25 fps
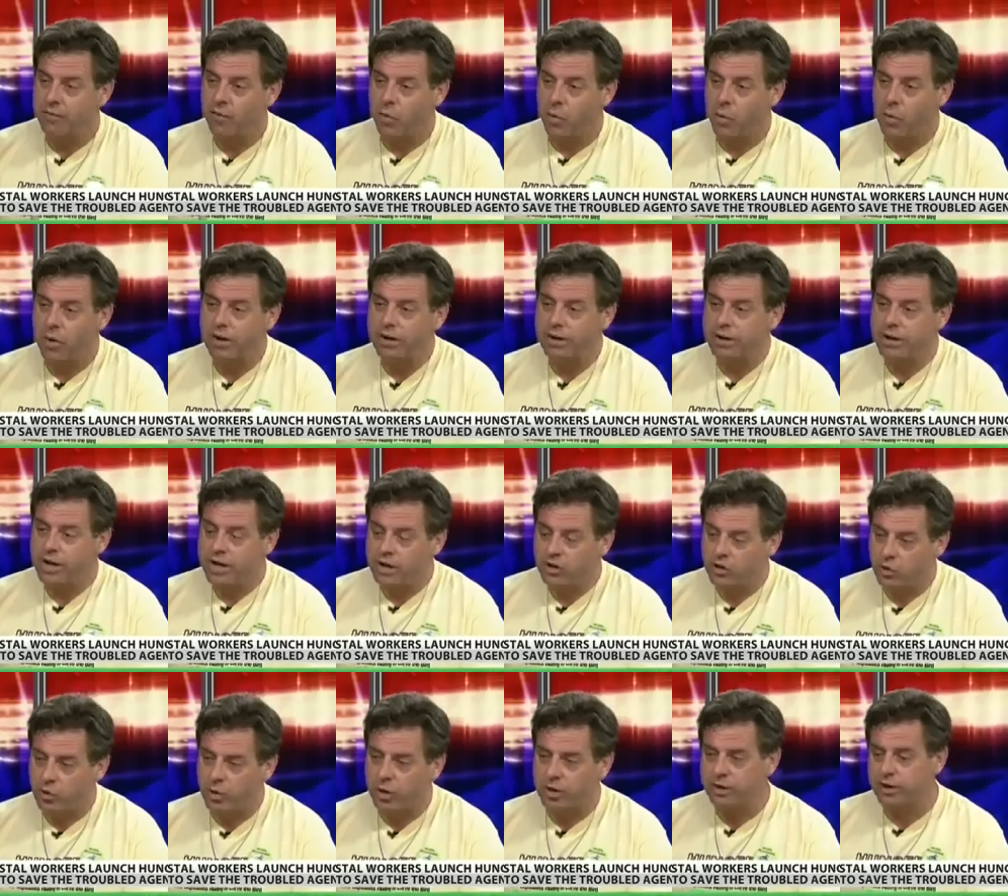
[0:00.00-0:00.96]
of a $1
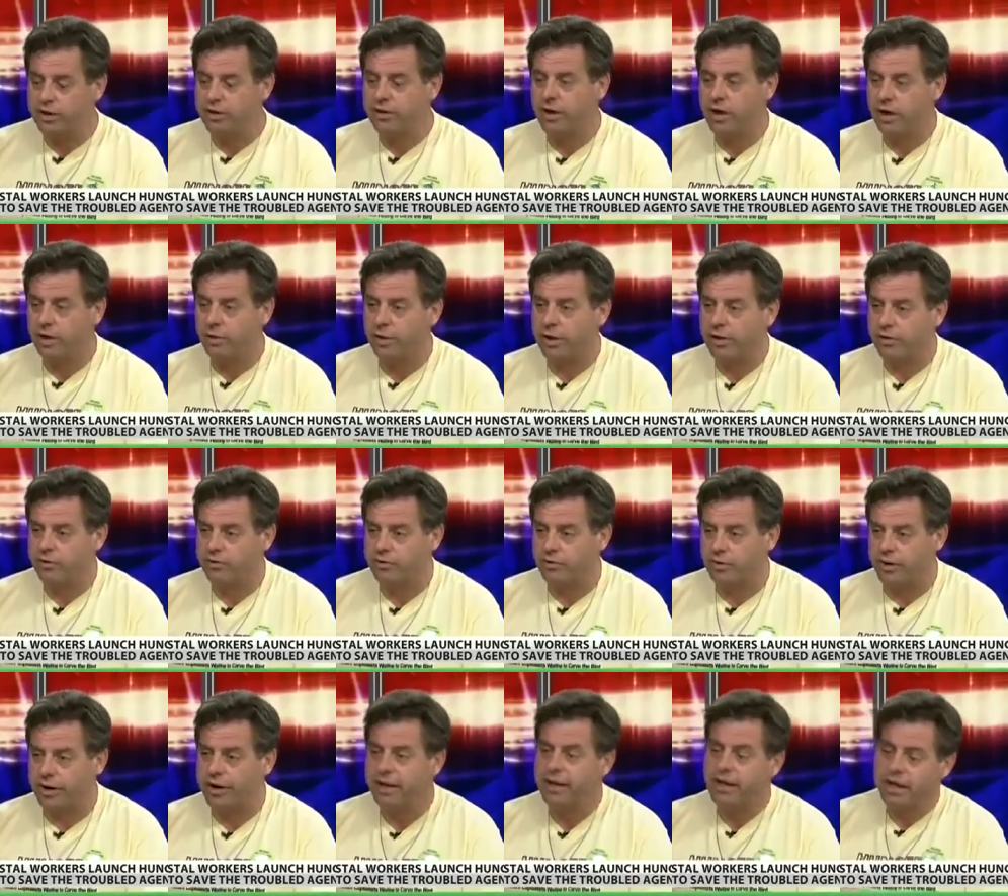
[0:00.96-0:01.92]
trillion
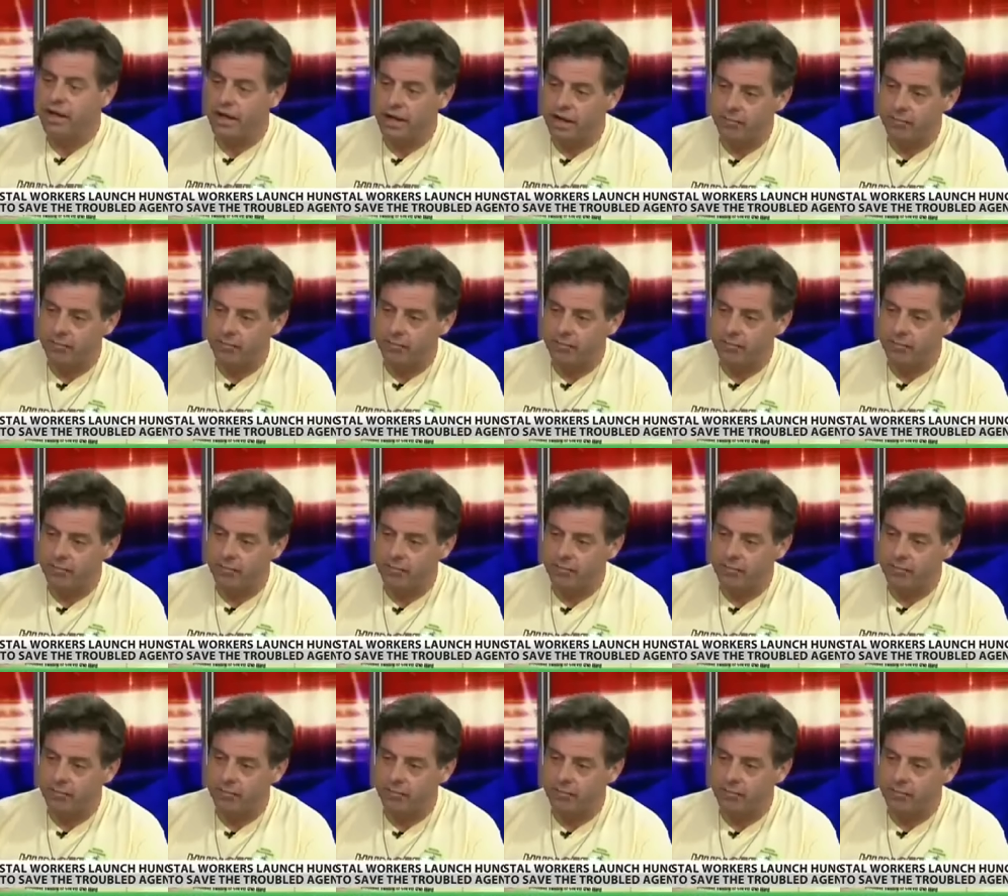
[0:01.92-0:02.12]
industry.